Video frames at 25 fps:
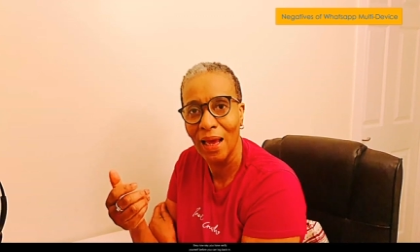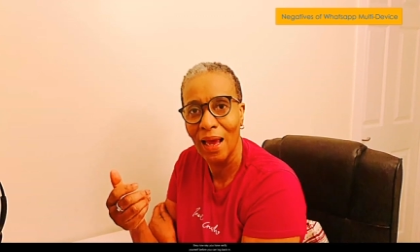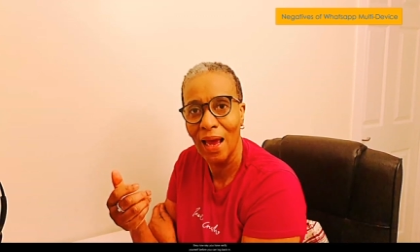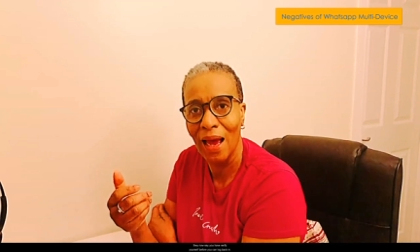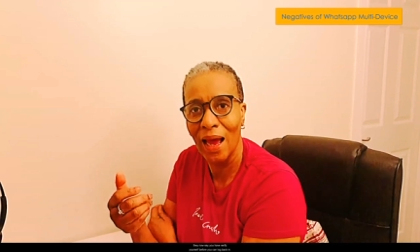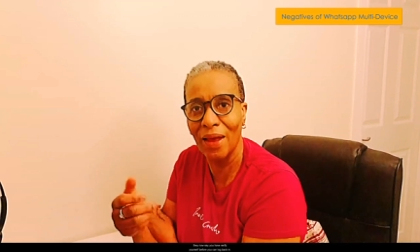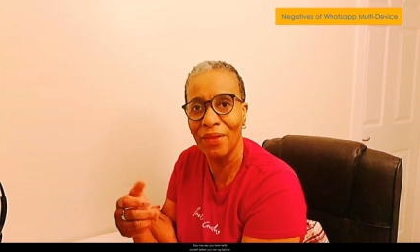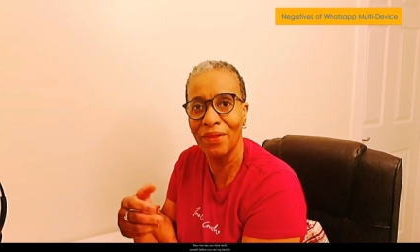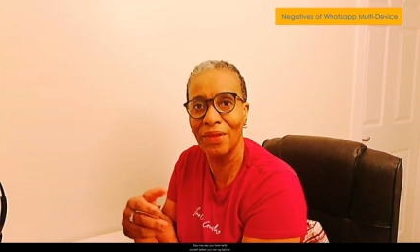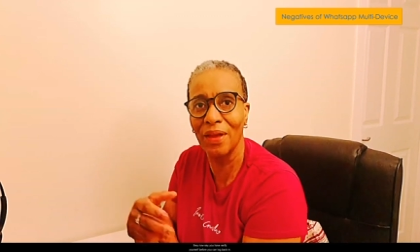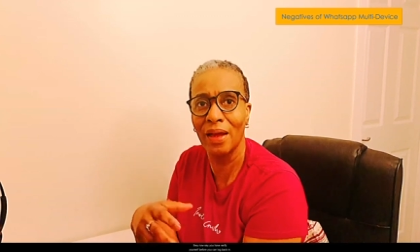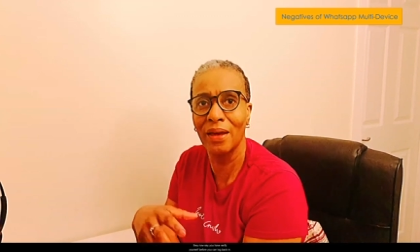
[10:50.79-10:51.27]

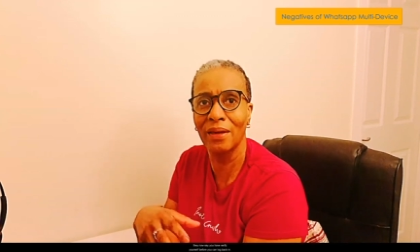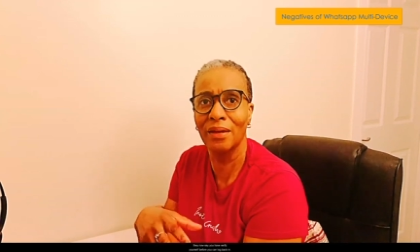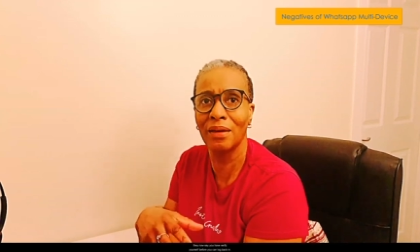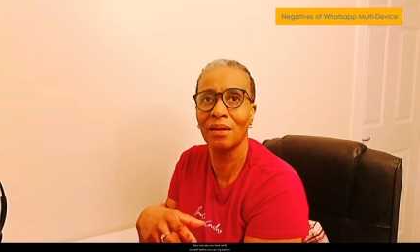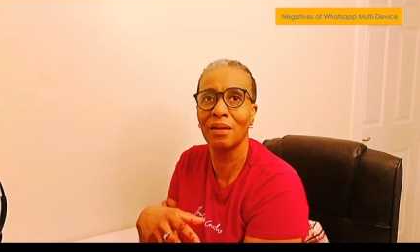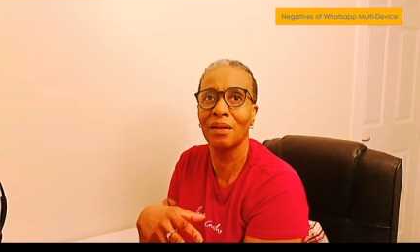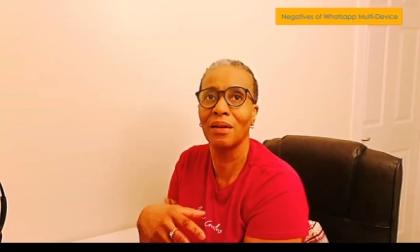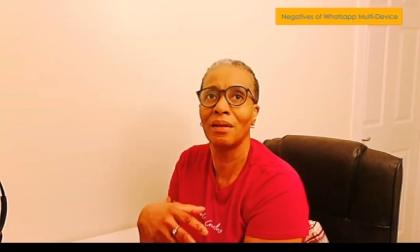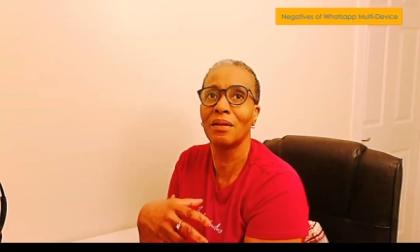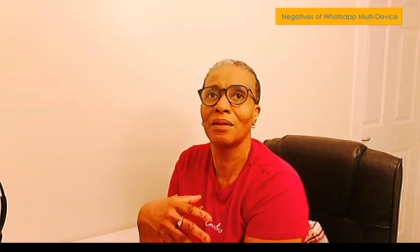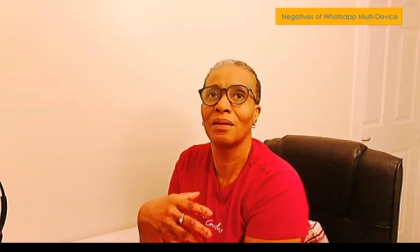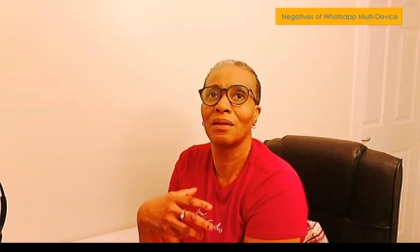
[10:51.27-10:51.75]
And then
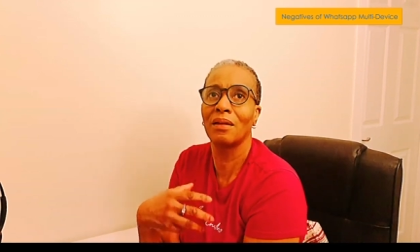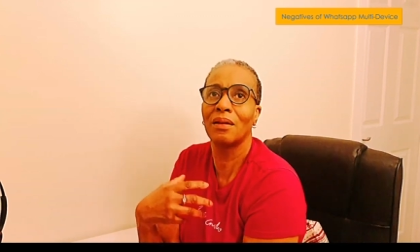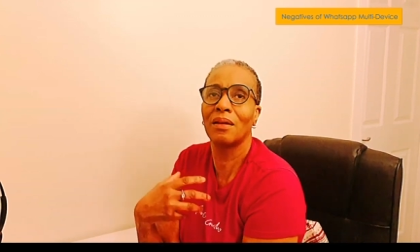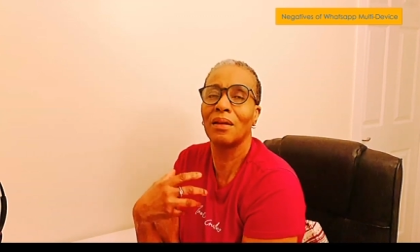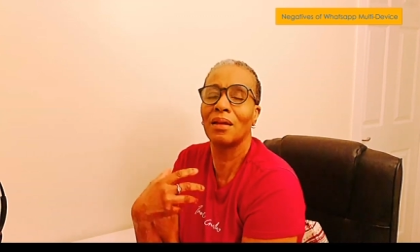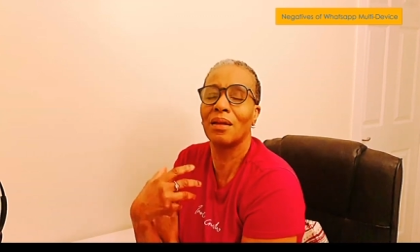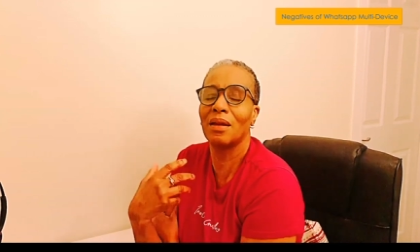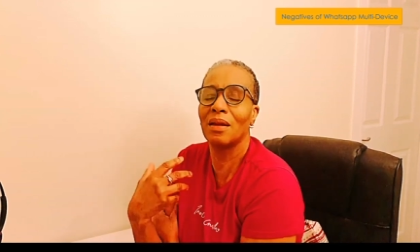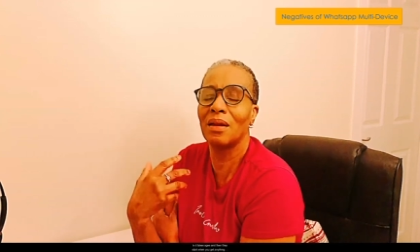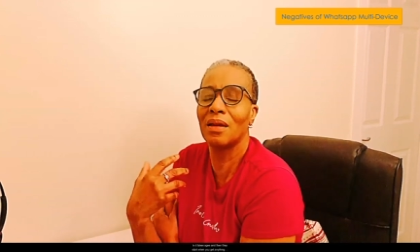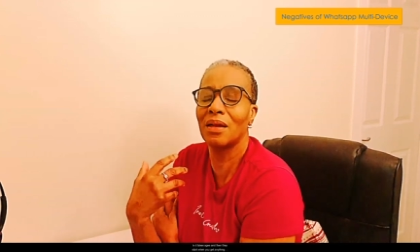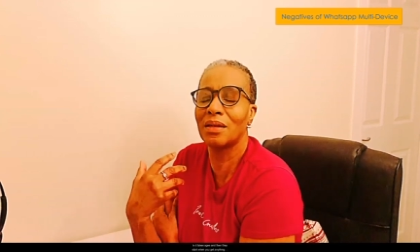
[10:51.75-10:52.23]

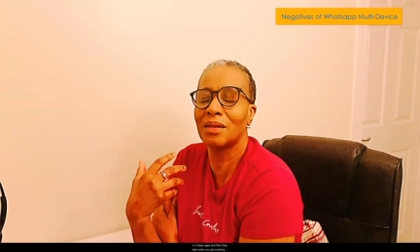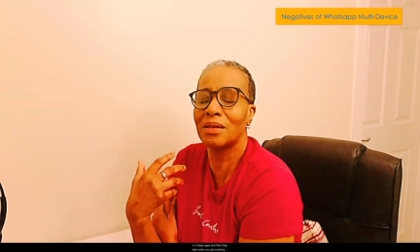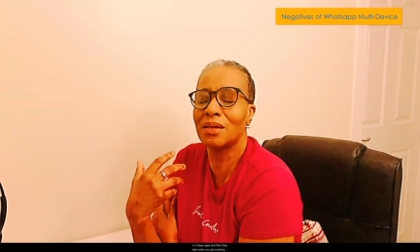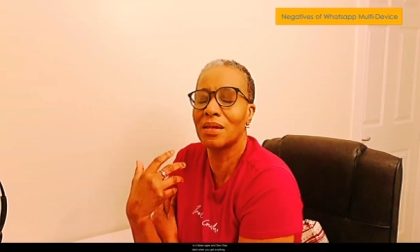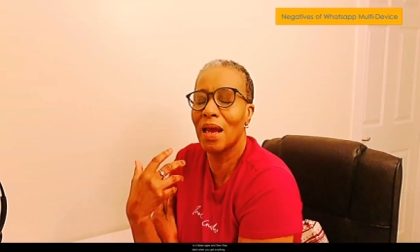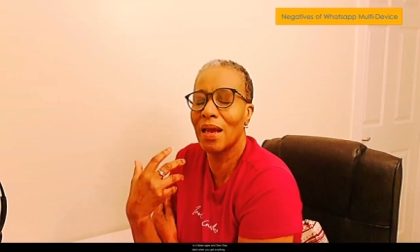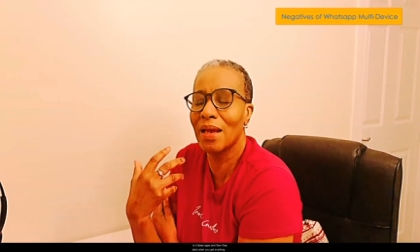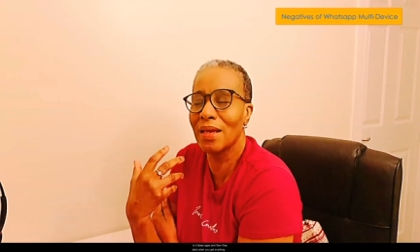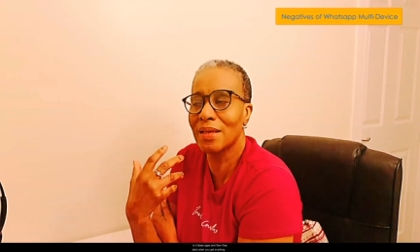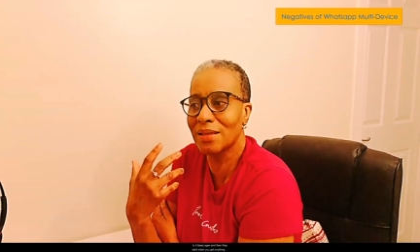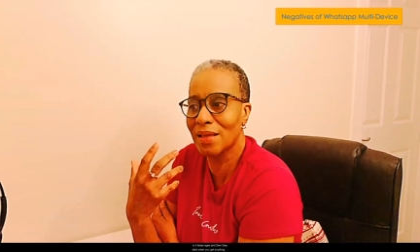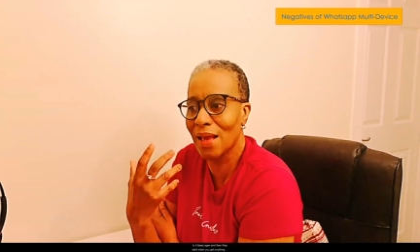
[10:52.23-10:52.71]
it
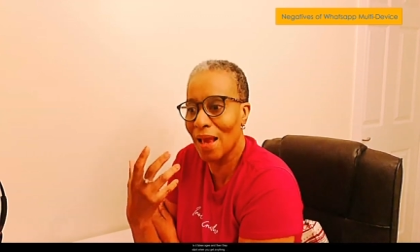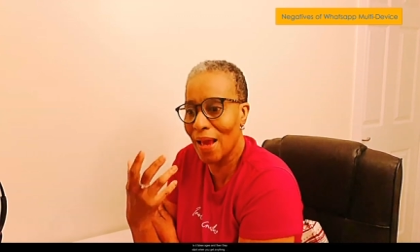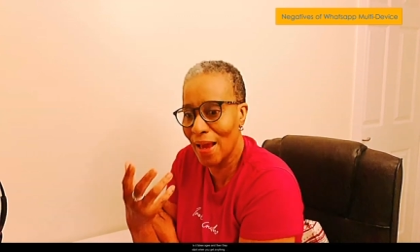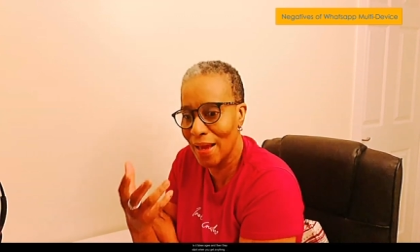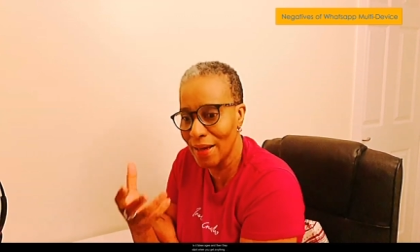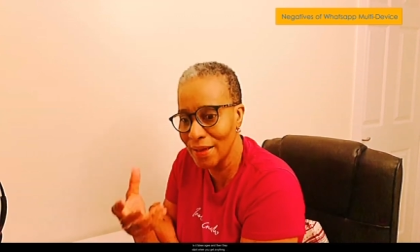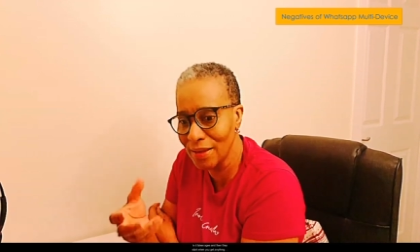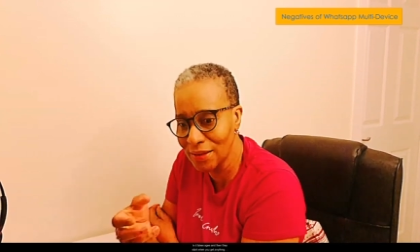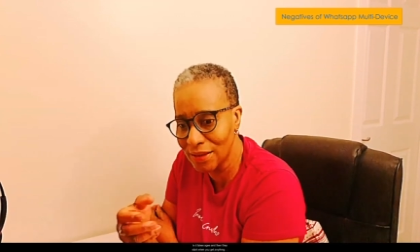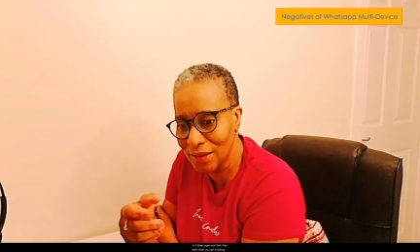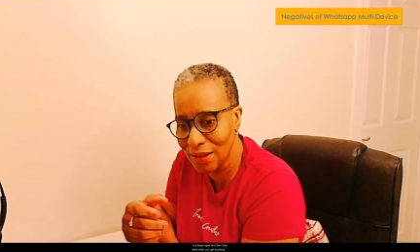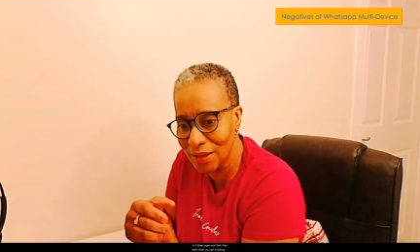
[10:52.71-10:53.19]
takes
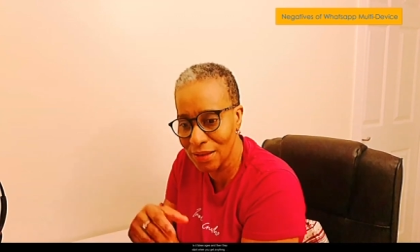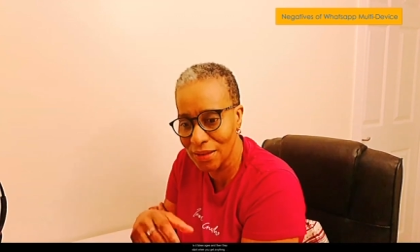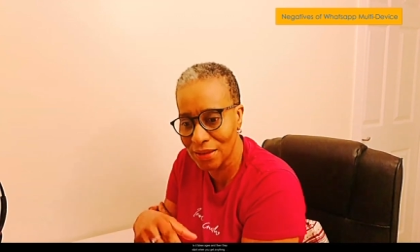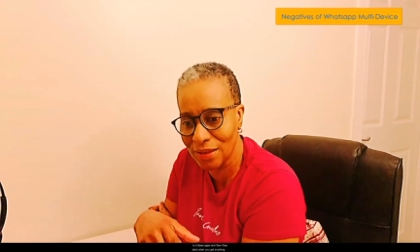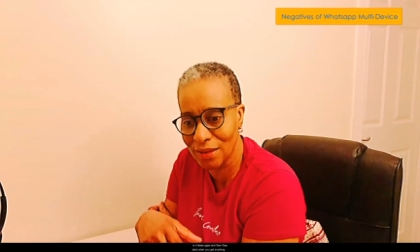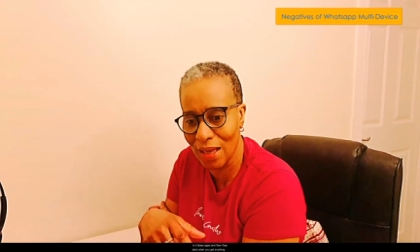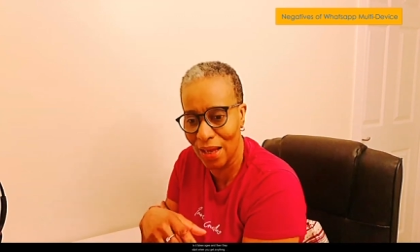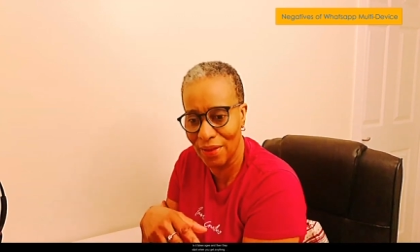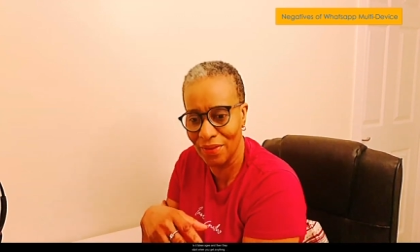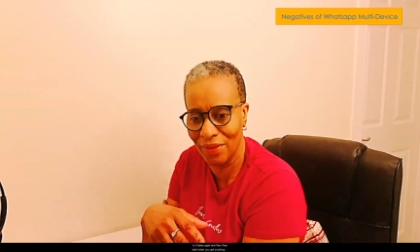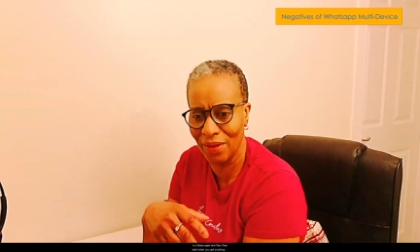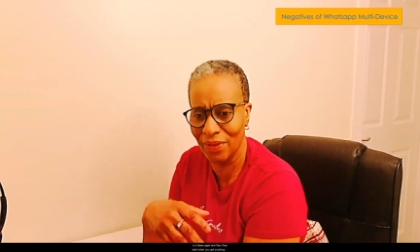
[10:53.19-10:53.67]
ages
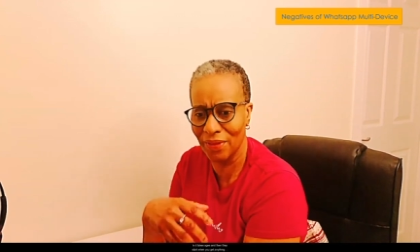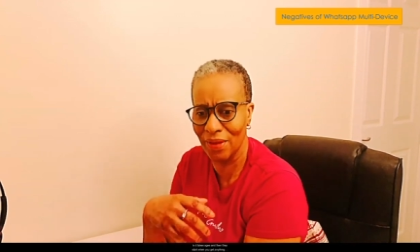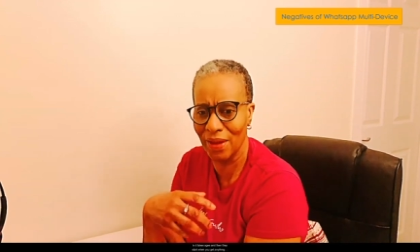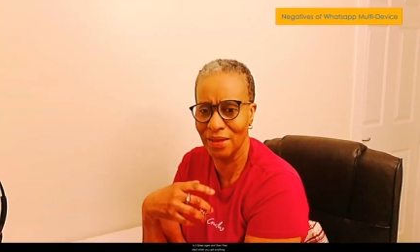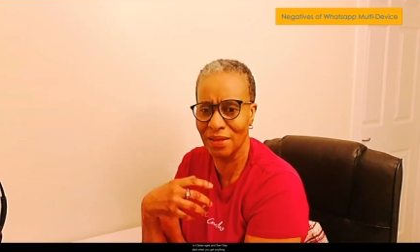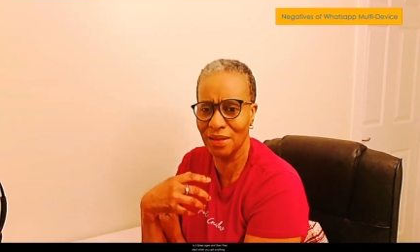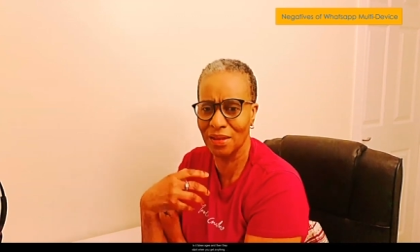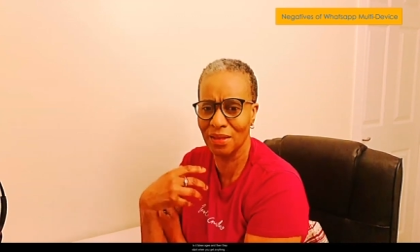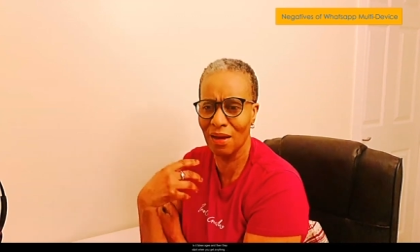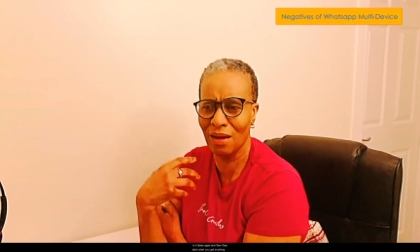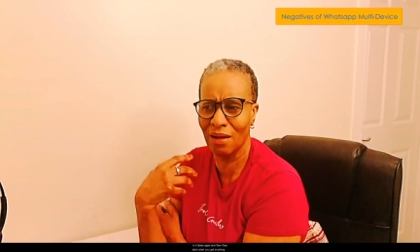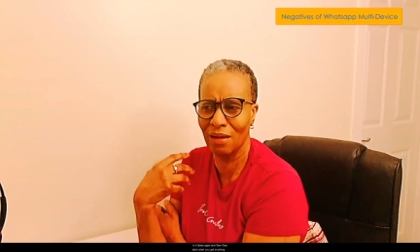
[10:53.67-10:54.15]
and then they
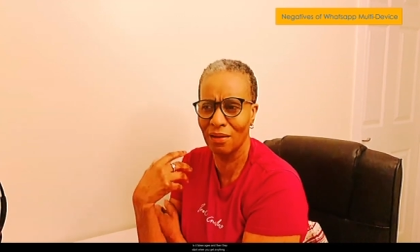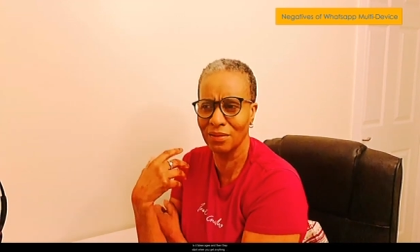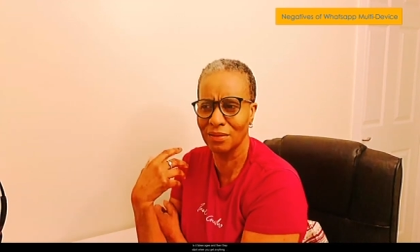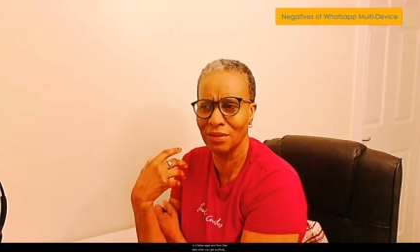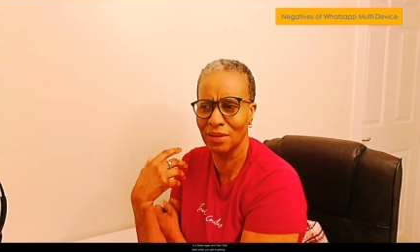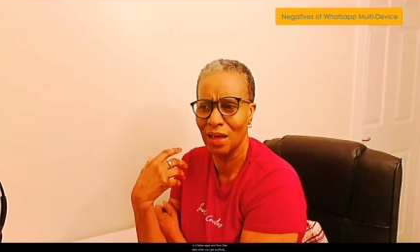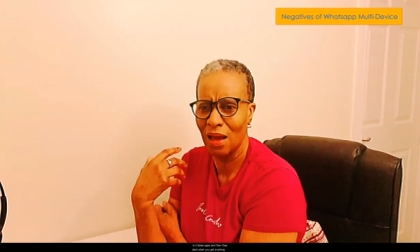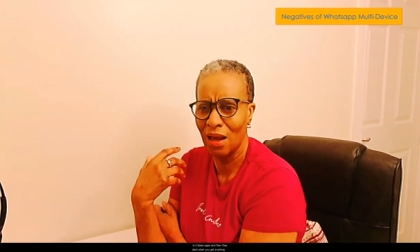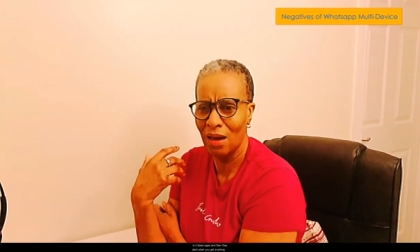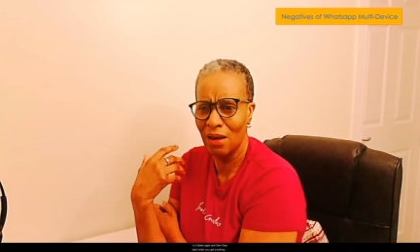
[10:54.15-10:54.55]
start